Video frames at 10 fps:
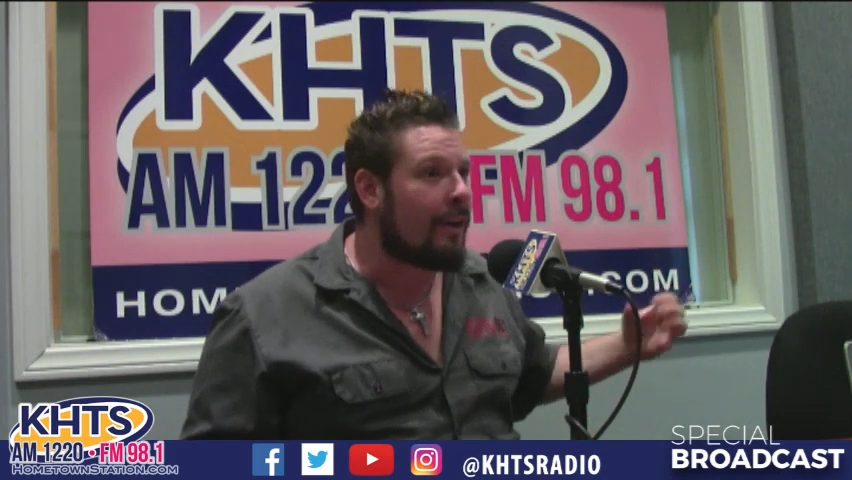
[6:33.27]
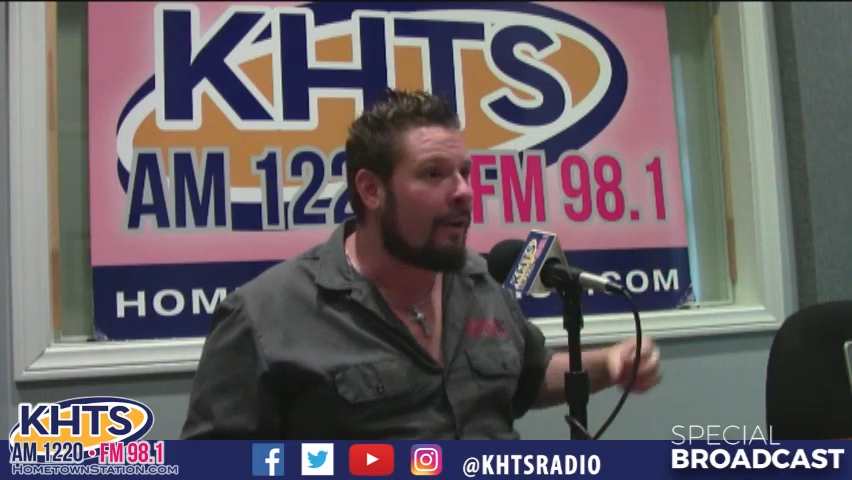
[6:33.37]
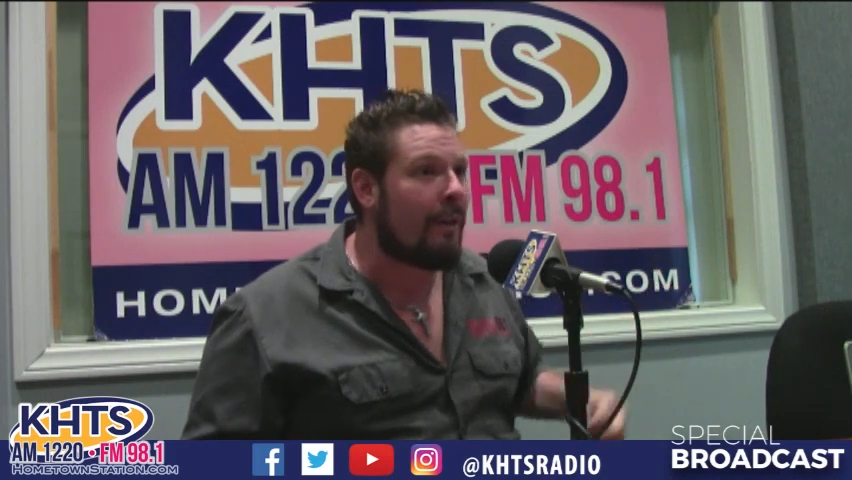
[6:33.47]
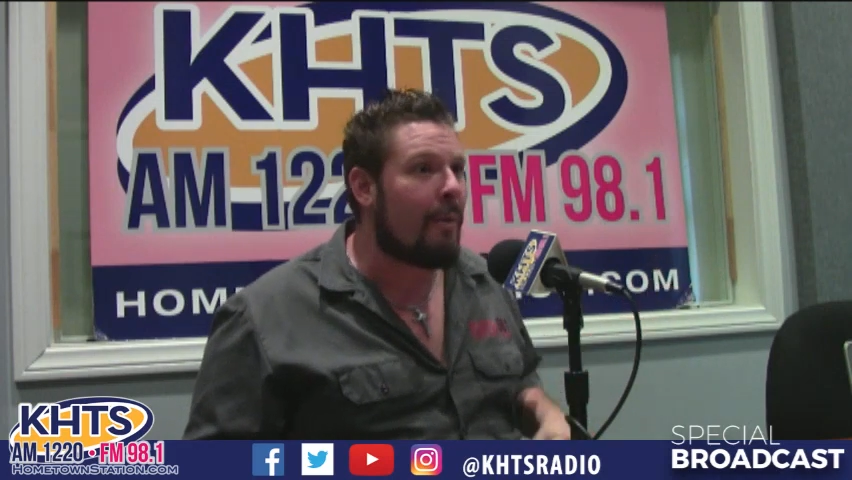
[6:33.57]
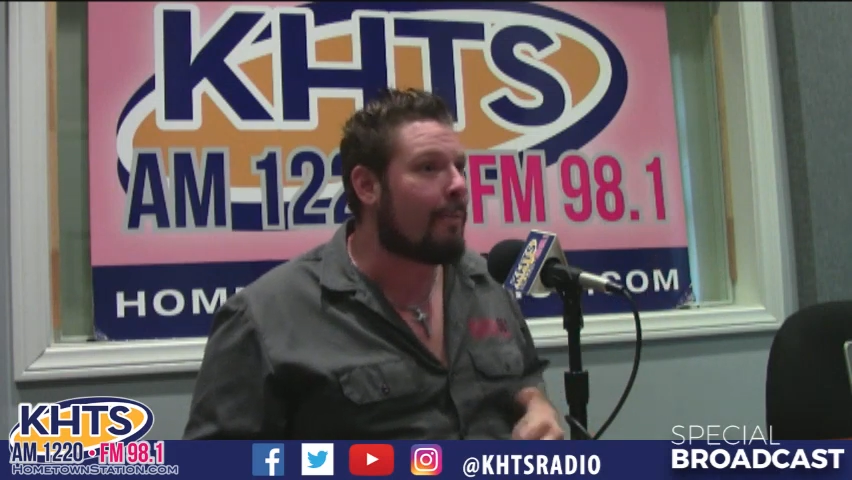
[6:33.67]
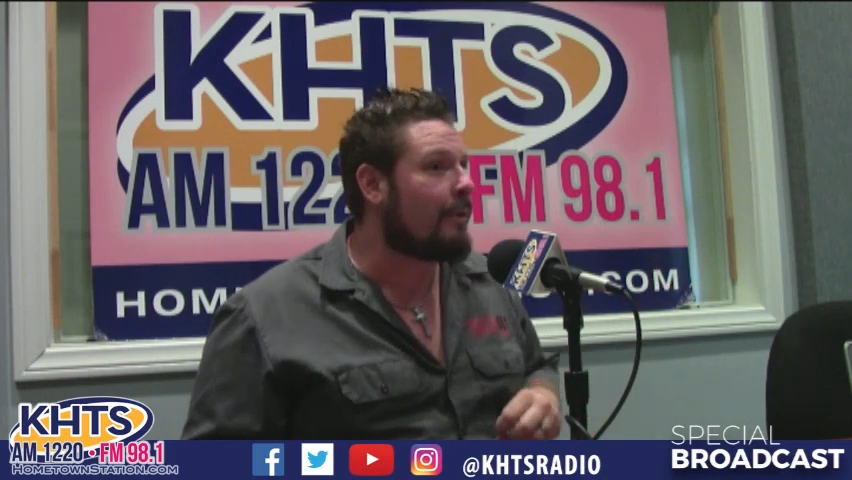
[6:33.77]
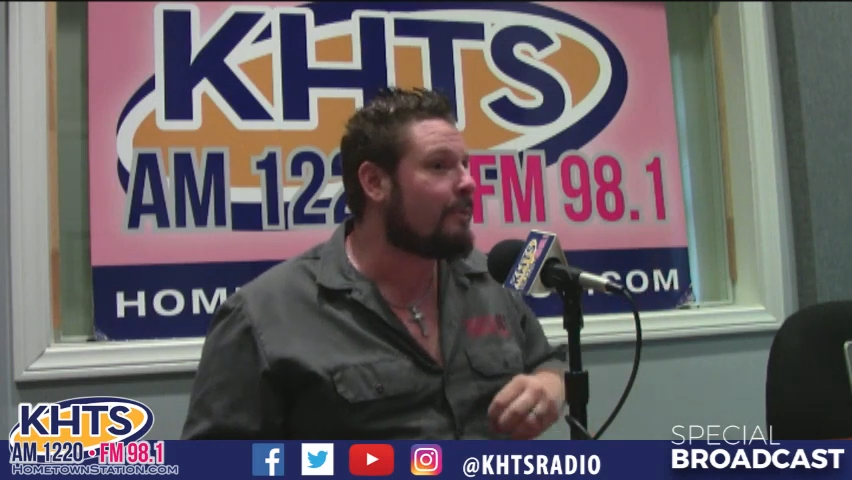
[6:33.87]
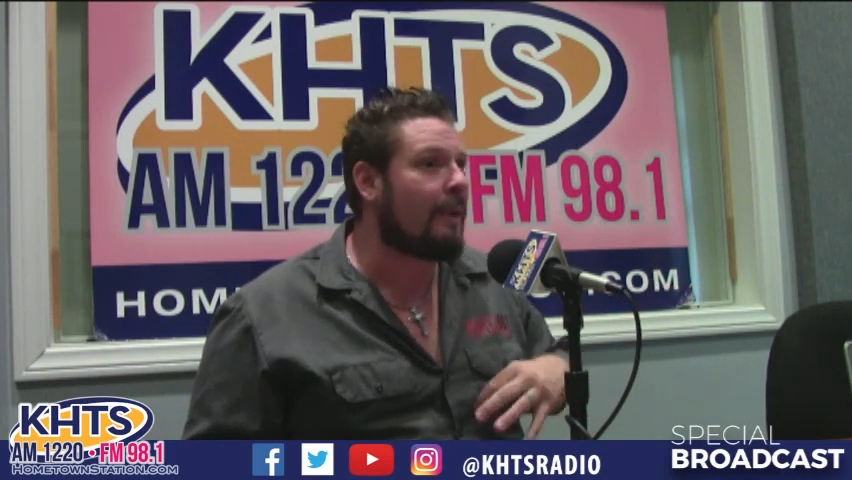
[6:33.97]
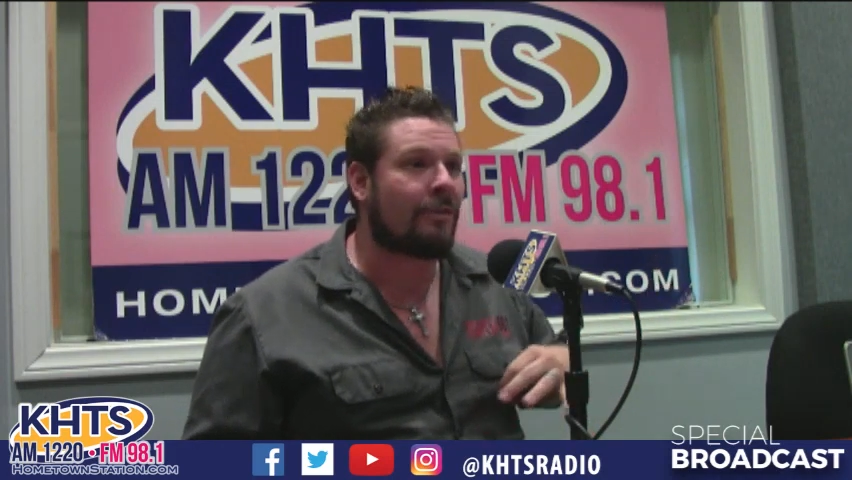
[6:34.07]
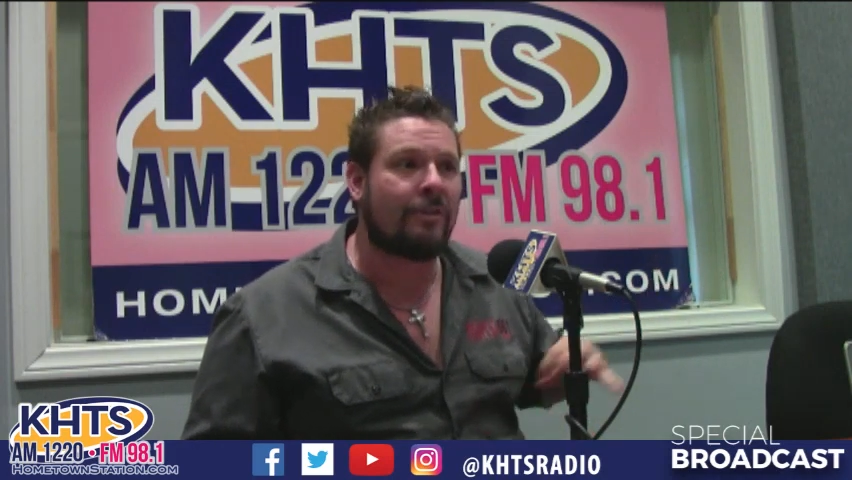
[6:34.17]
you know, the bumper
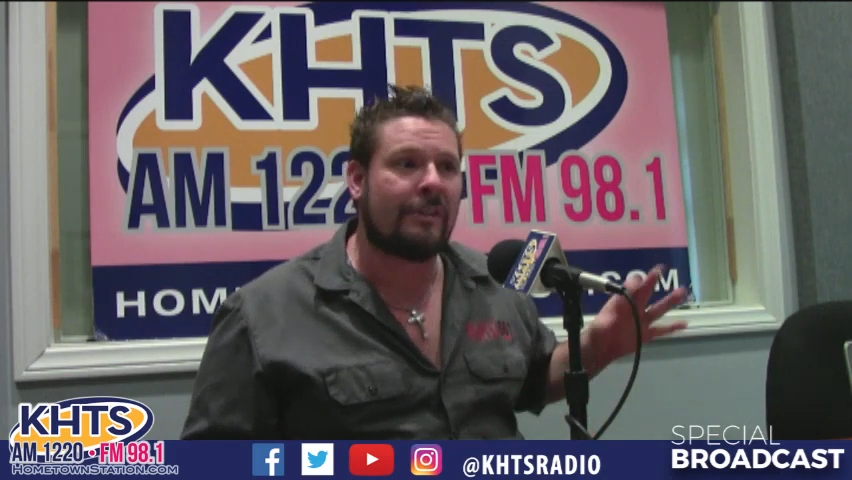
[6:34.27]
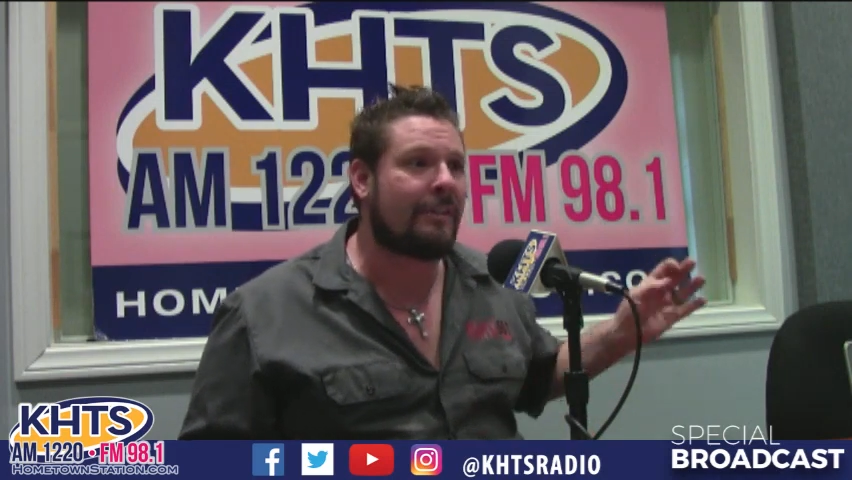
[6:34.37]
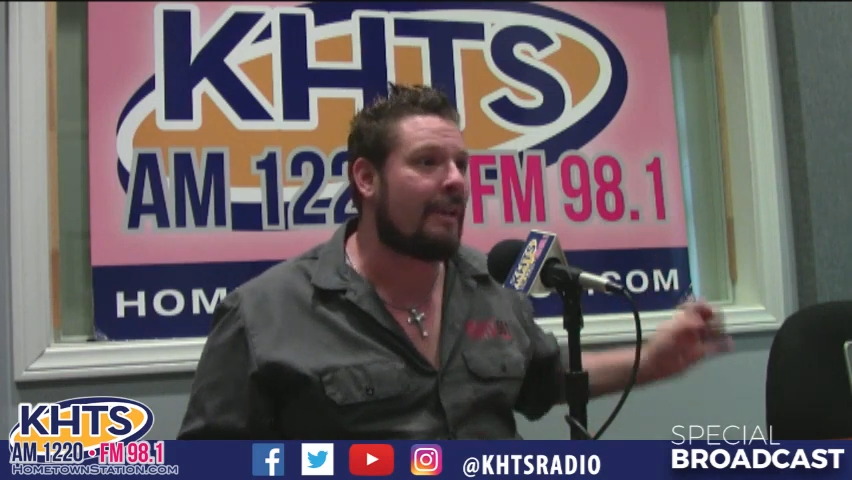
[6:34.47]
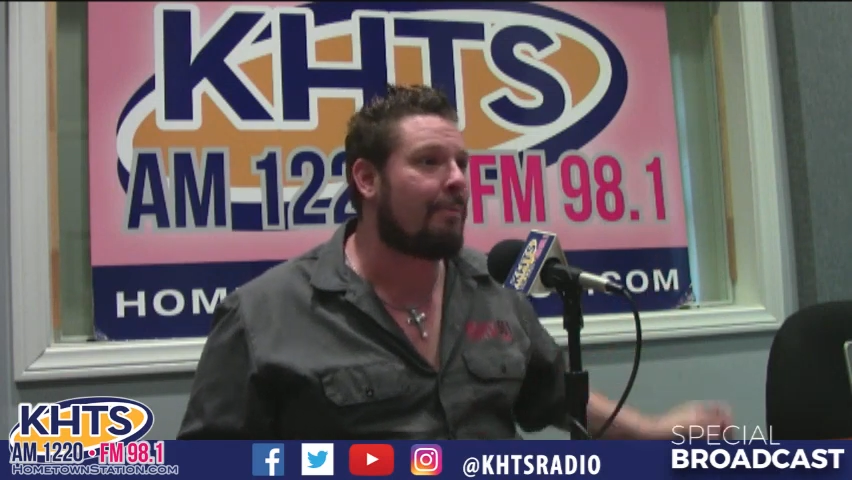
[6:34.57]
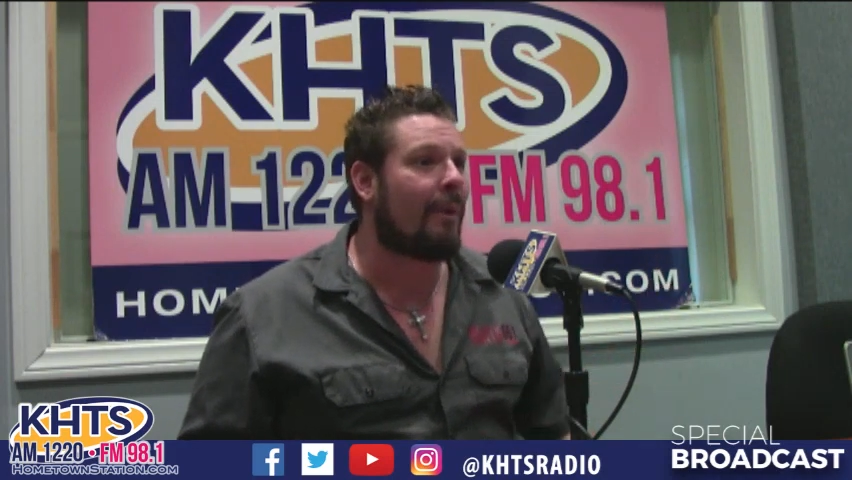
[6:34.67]
special is the same